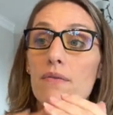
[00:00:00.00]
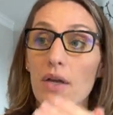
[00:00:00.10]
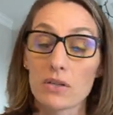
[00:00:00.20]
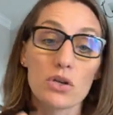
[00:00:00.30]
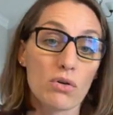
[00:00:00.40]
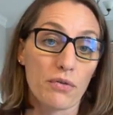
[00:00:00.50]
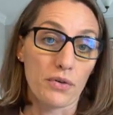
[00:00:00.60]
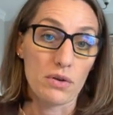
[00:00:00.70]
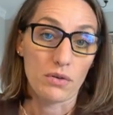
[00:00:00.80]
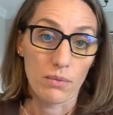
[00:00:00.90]
that's a goal for
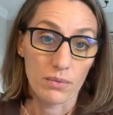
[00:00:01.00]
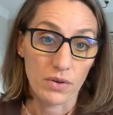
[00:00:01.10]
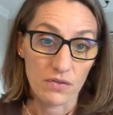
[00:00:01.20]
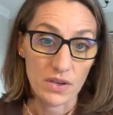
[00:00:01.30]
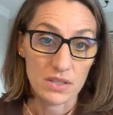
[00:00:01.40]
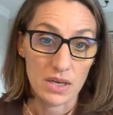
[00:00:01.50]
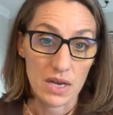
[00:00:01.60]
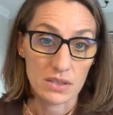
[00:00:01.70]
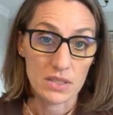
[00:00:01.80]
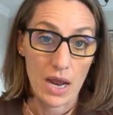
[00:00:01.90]
you to, to fix the
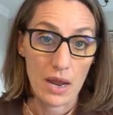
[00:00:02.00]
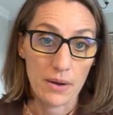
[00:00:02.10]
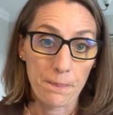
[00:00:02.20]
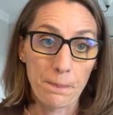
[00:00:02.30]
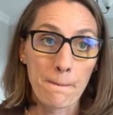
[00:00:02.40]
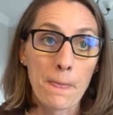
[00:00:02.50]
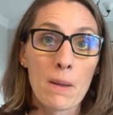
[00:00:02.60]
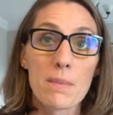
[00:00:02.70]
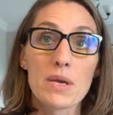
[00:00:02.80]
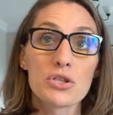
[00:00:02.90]
next day
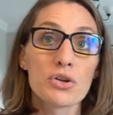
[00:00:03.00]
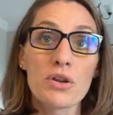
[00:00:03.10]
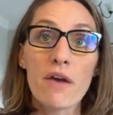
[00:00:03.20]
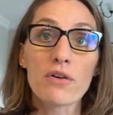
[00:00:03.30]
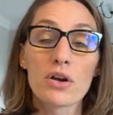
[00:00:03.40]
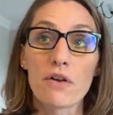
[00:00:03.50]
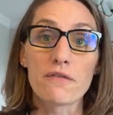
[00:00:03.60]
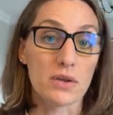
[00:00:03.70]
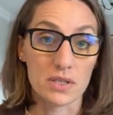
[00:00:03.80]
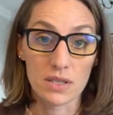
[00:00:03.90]
because you're never going to
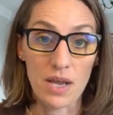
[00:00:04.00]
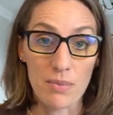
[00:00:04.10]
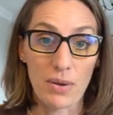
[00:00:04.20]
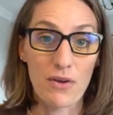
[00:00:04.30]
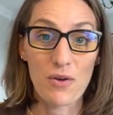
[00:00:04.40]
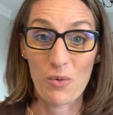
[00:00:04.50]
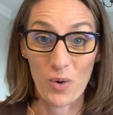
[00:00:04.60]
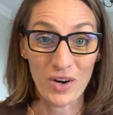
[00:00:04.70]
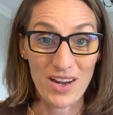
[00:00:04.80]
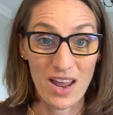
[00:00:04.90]
fall asleep if you're
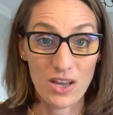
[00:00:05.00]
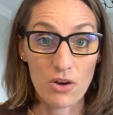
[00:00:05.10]
worrying.